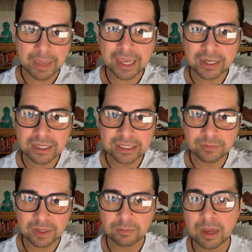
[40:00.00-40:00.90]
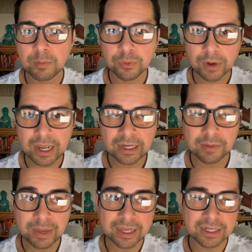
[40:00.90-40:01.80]
a mechanism in my
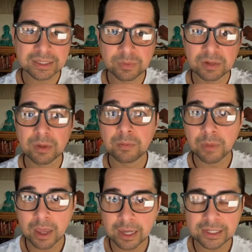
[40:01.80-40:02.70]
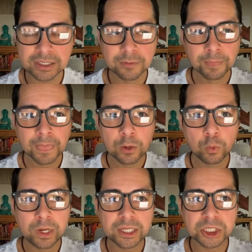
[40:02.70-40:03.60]
brain, a mechanism in my mind,
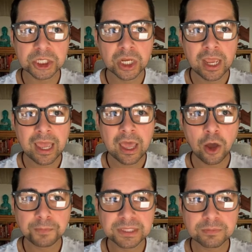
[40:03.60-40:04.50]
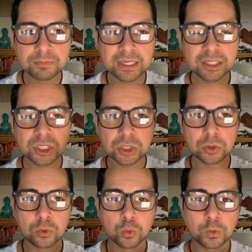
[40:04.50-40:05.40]
which helps me
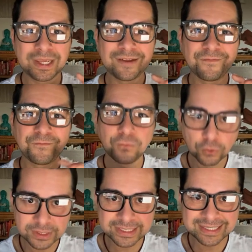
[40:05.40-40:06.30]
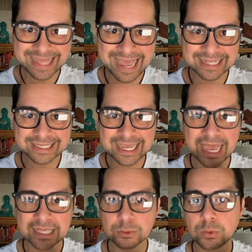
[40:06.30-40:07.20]
to reinforce that
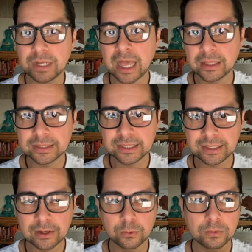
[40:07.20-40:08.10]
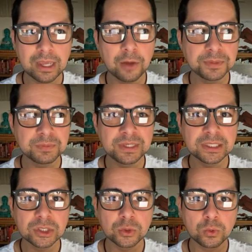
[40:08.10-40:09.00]
as reality. That helps
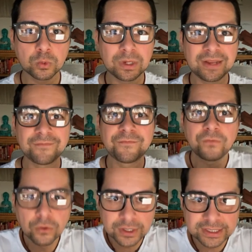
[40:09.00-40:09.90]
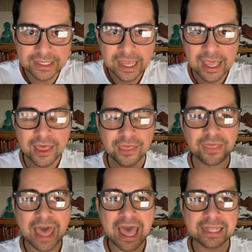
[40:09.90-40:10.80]
me to reinforce
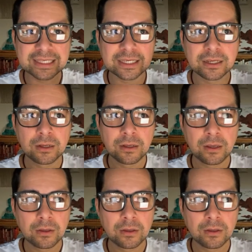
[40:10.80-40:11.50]
that